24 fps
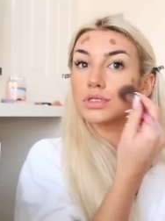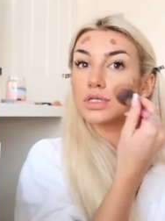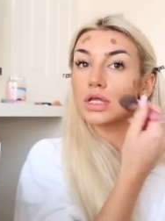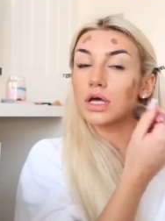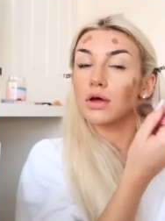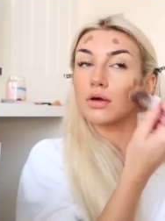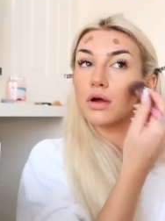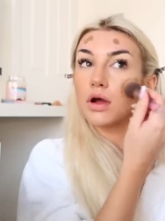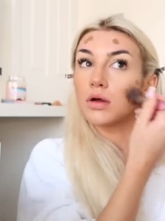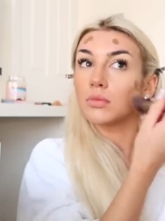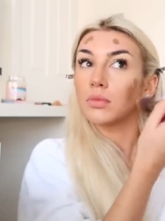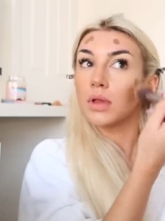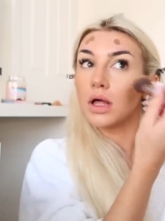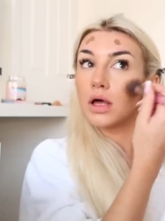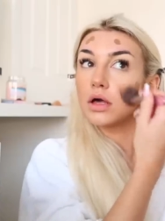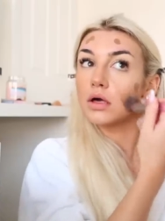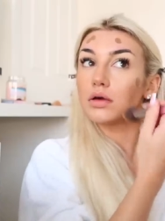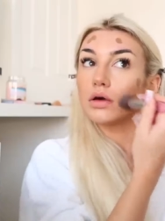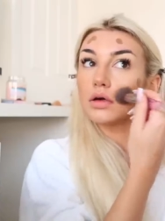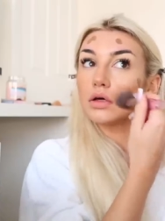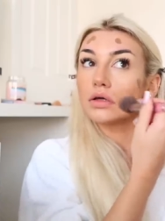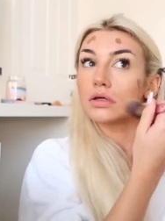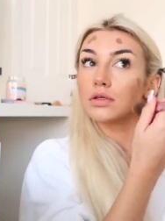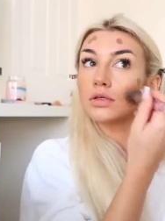today where I'm
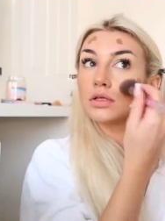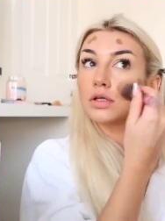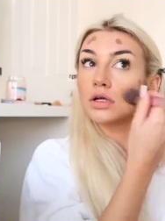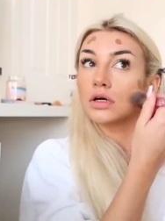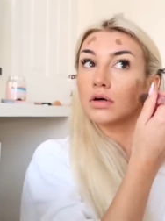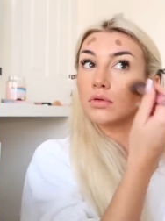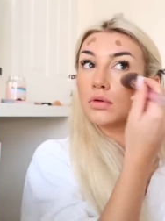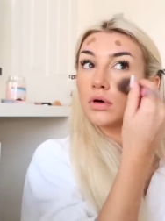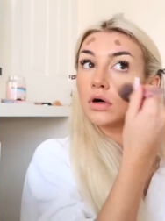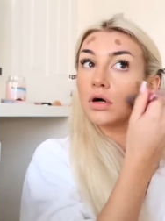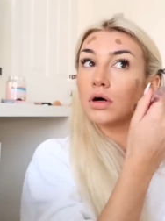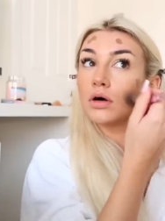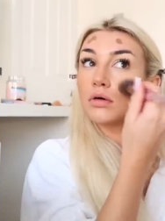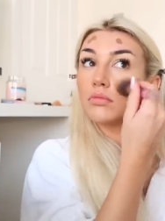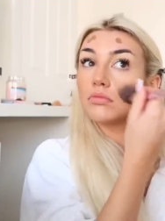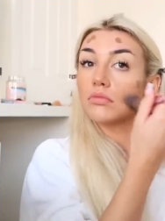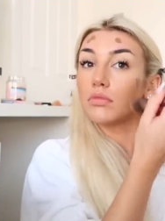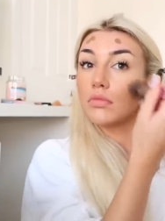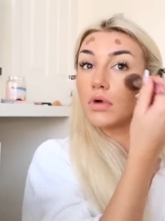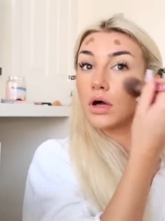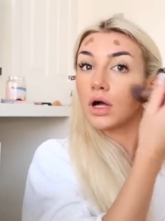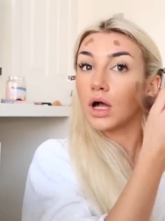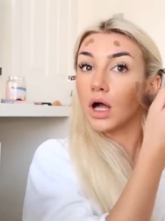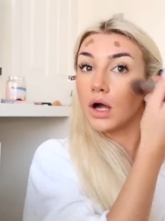like, you know what?
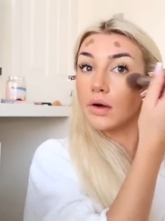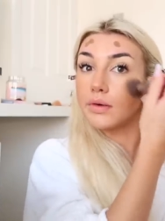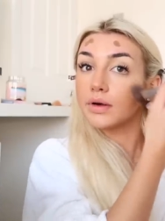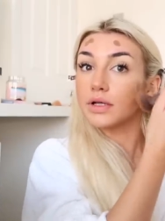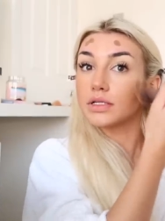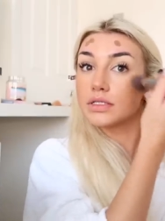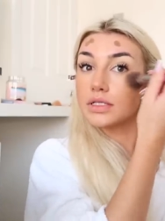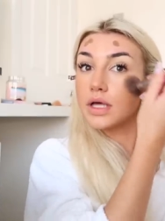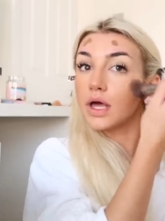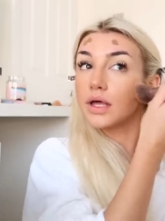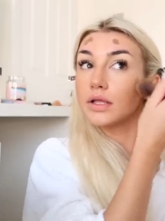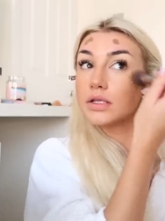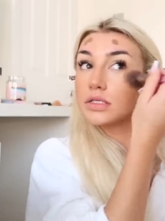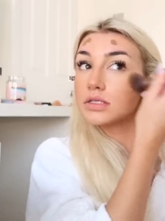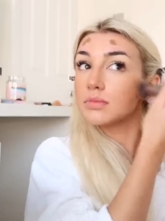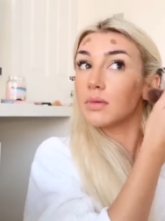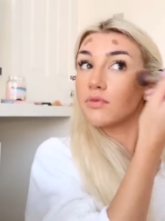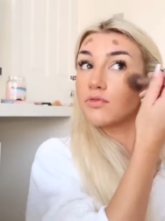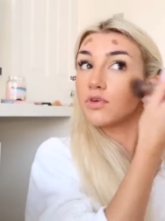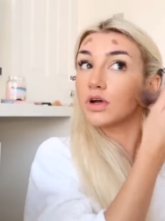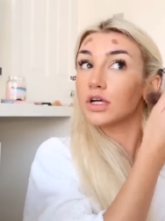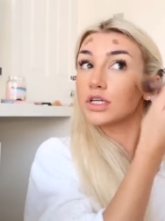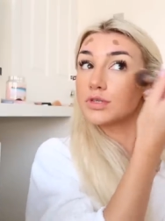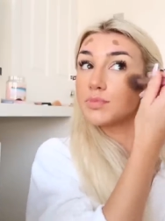I can't wait to get into my
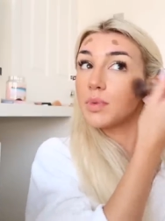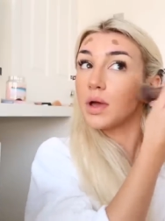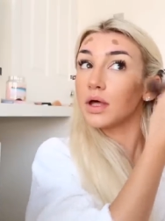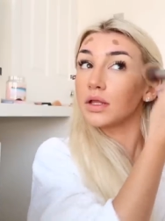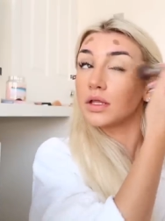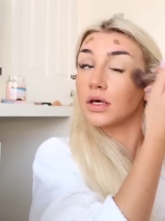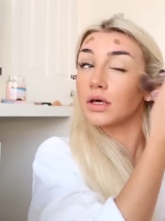fresh bed